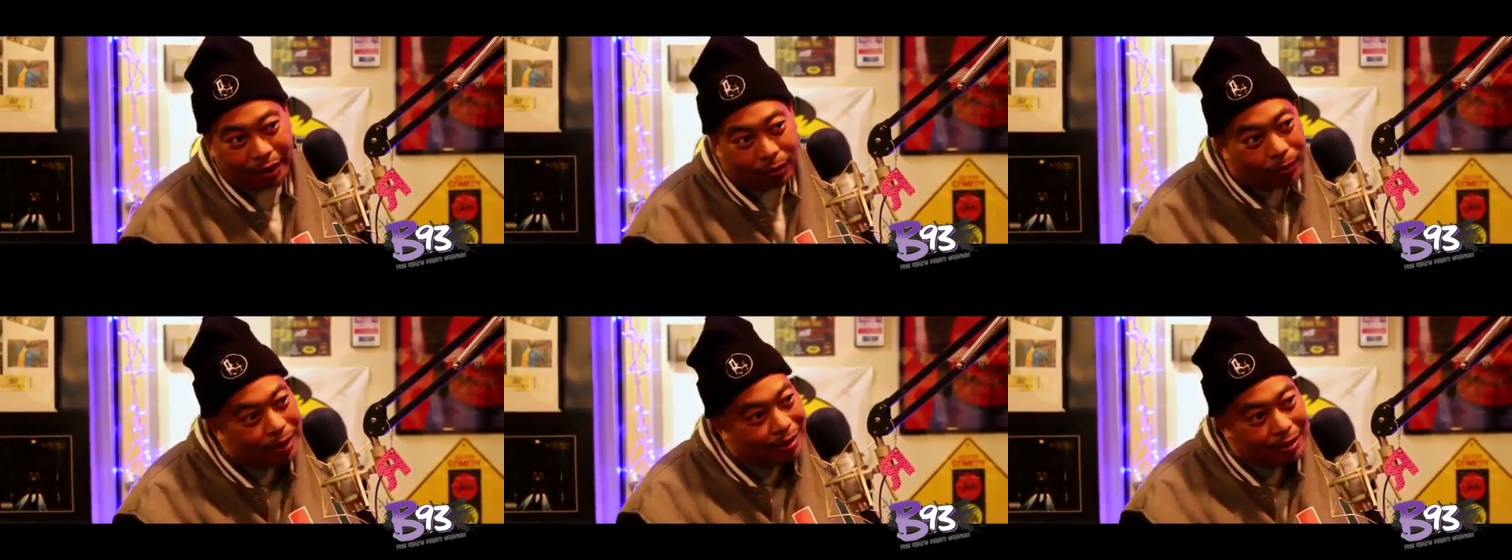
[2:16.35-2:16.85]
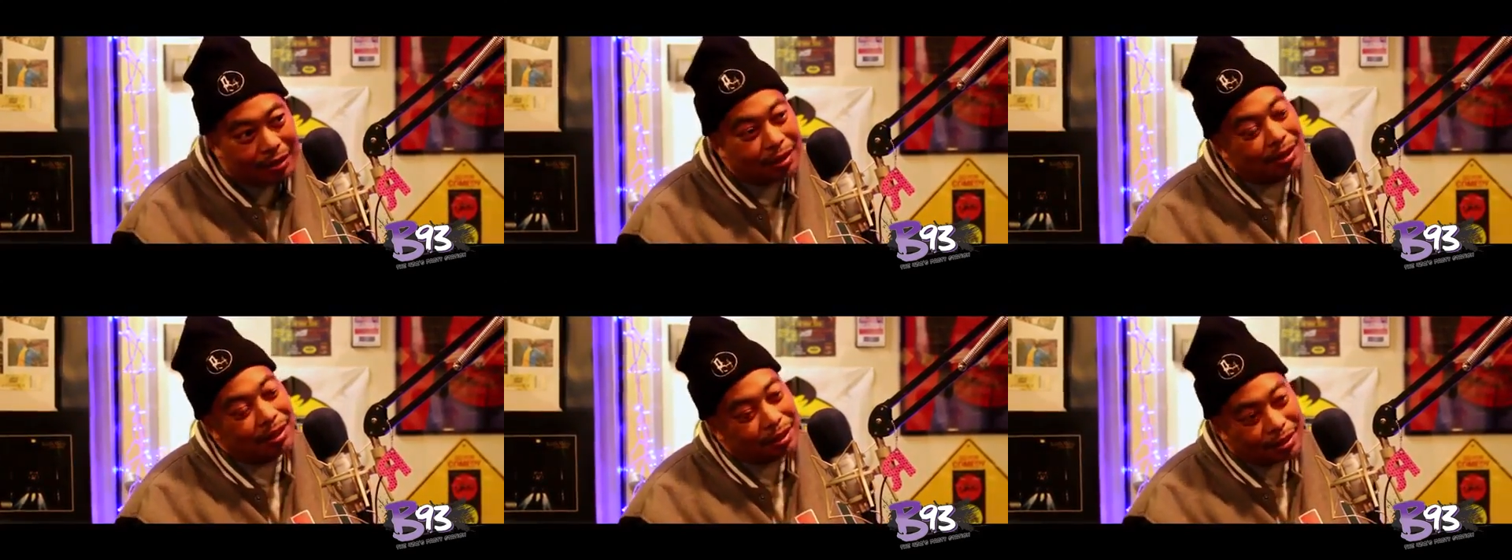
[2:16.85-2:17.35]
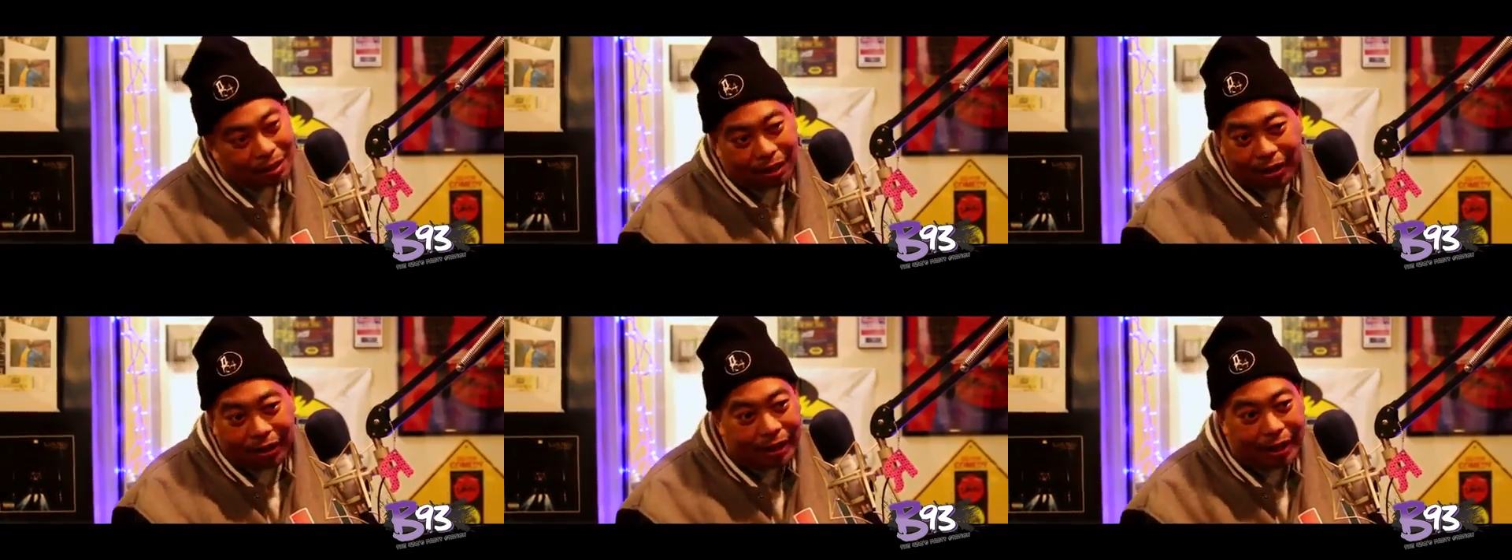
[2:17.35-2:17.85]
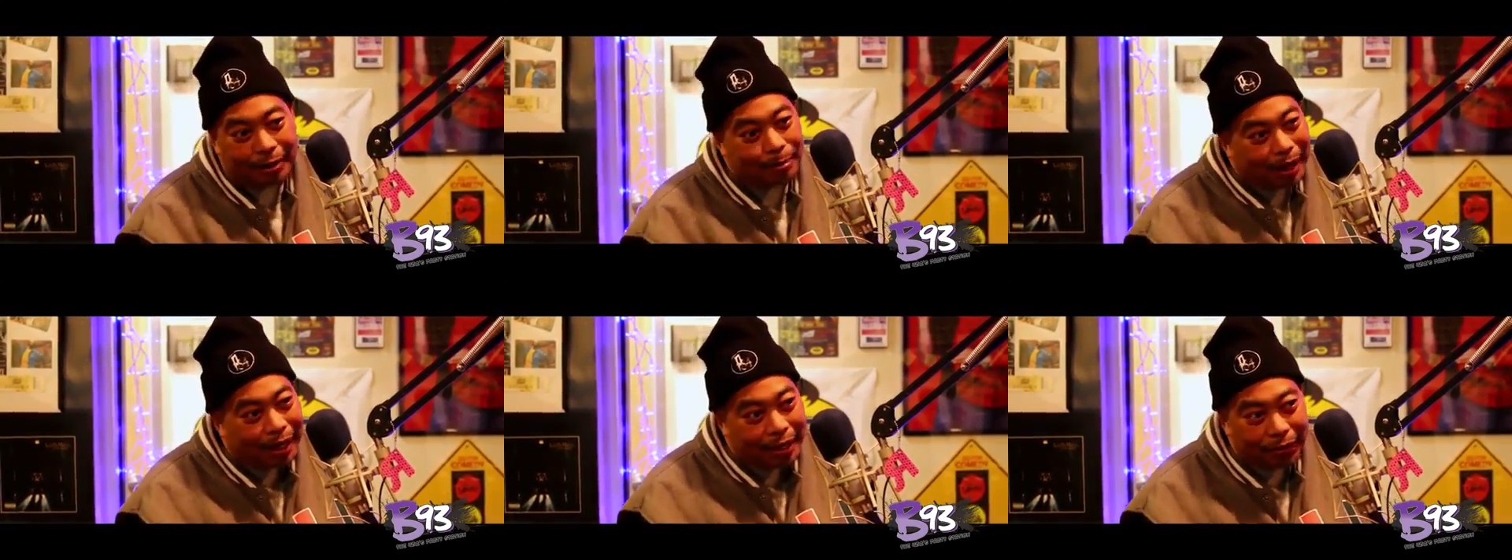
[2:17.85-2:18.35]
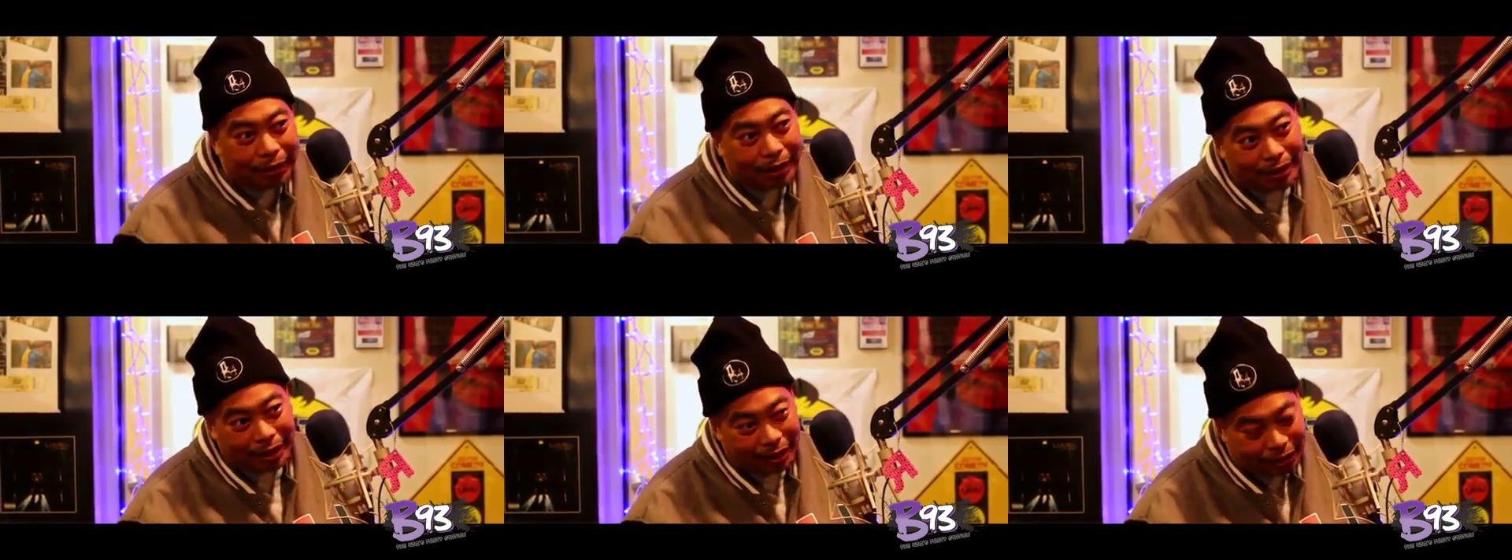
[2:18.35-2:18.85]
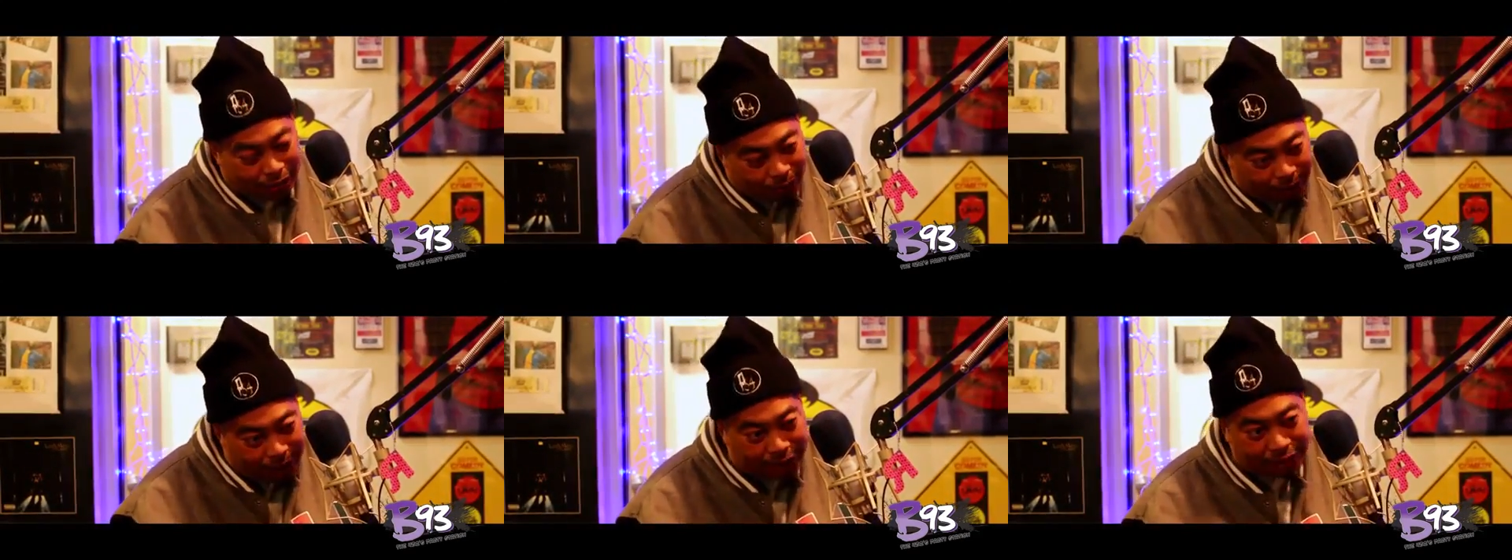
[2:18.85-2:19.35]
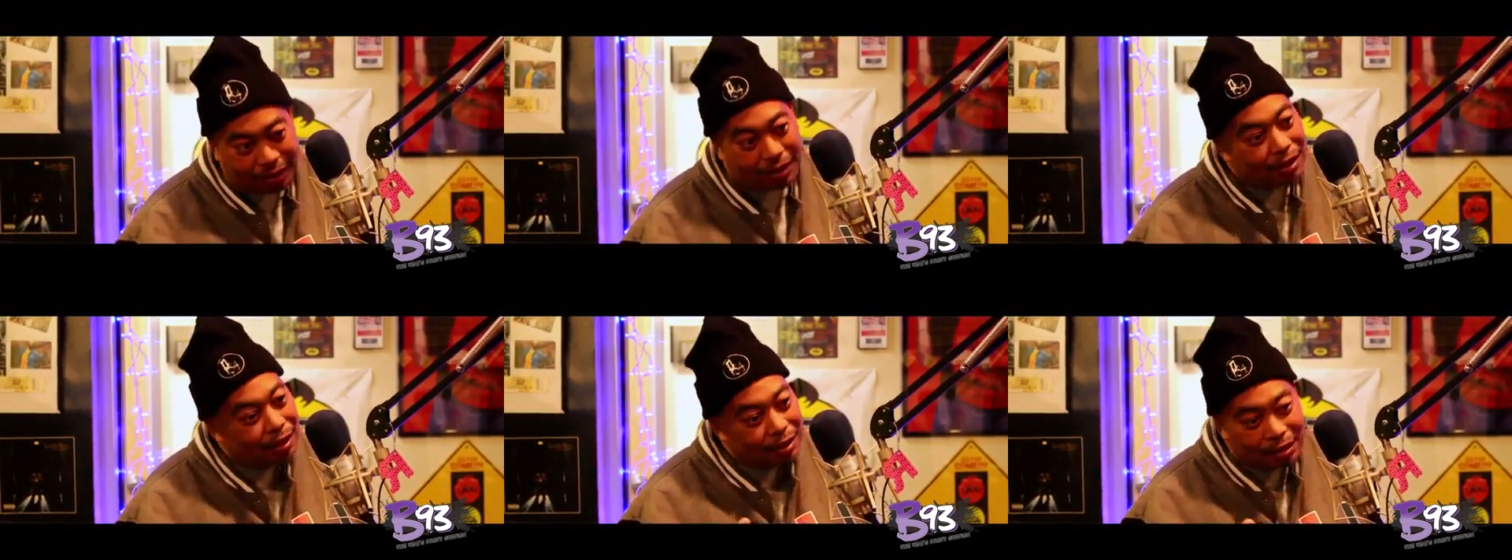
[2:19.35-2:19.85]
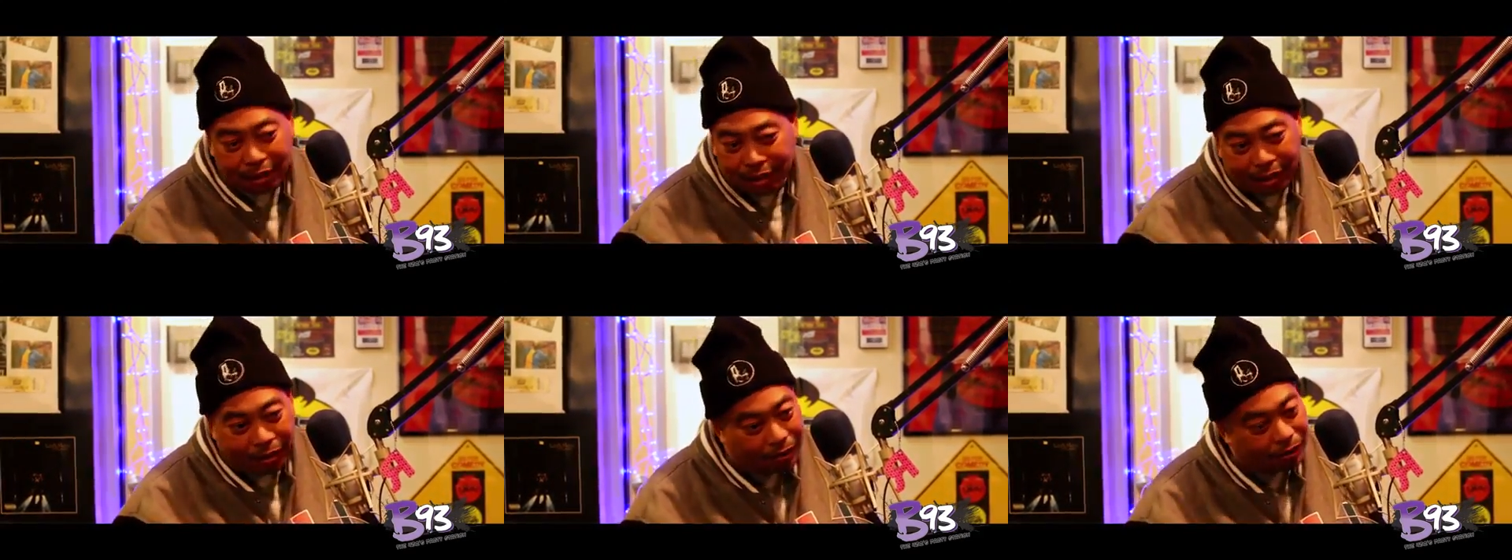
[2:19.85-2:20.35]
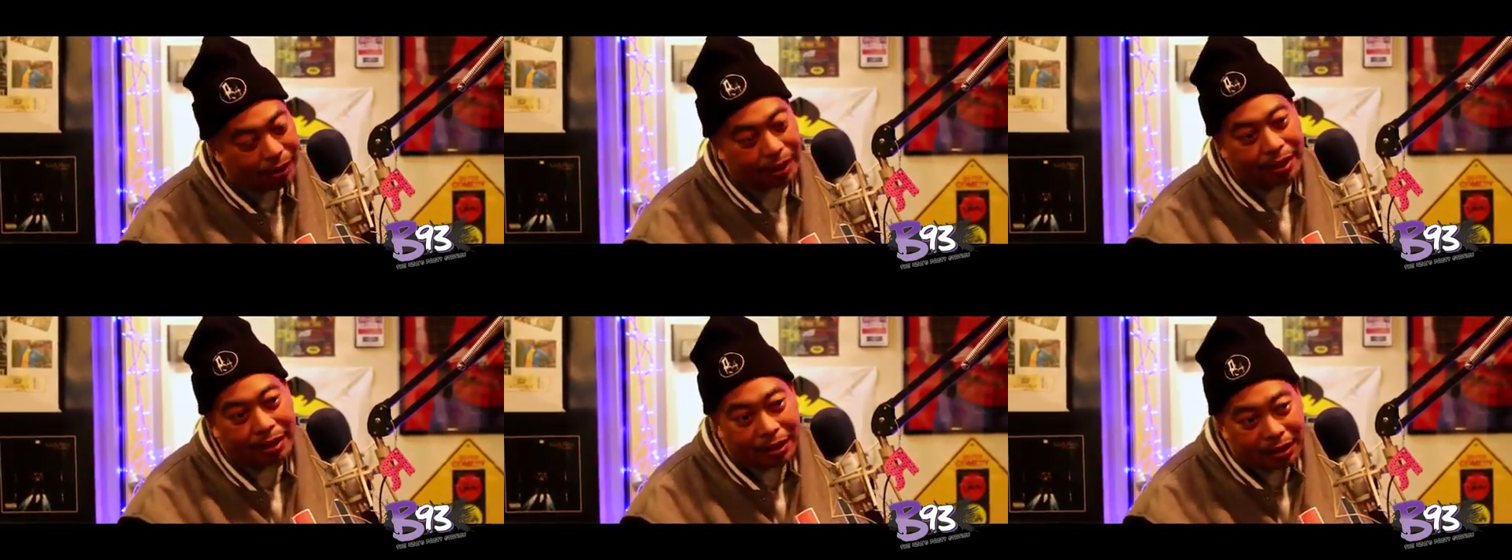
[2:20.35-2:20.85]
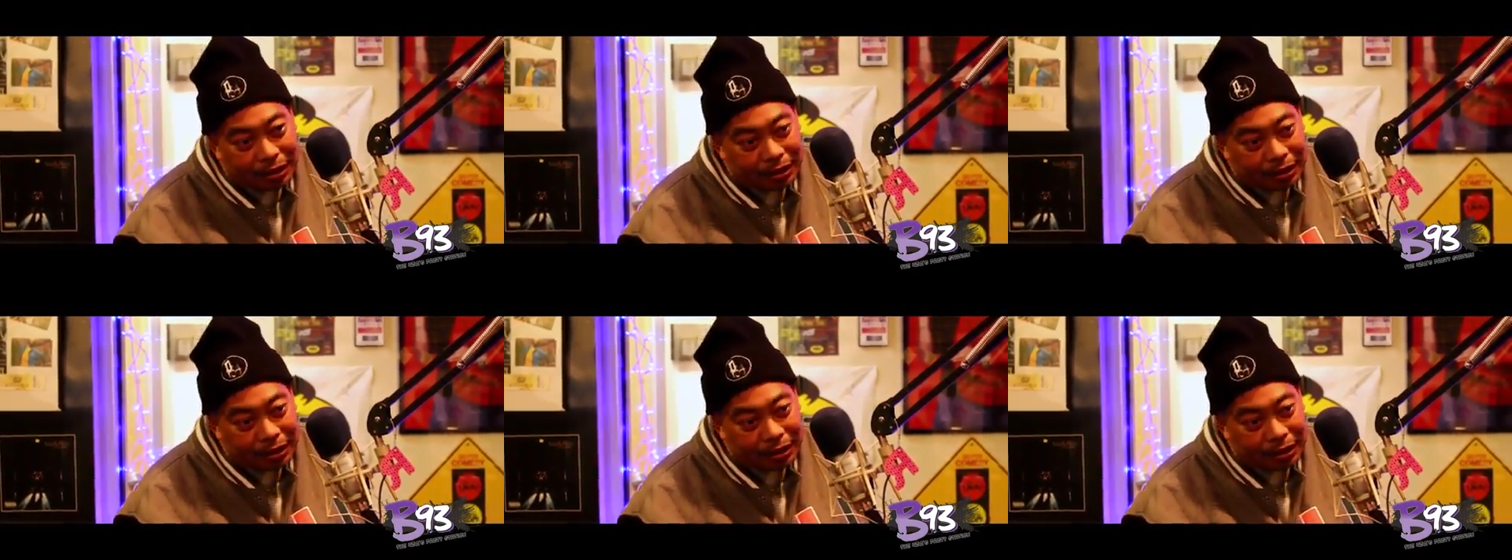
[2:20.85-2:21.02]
It wasn't to hurt anybody or anything, so we just took it on and,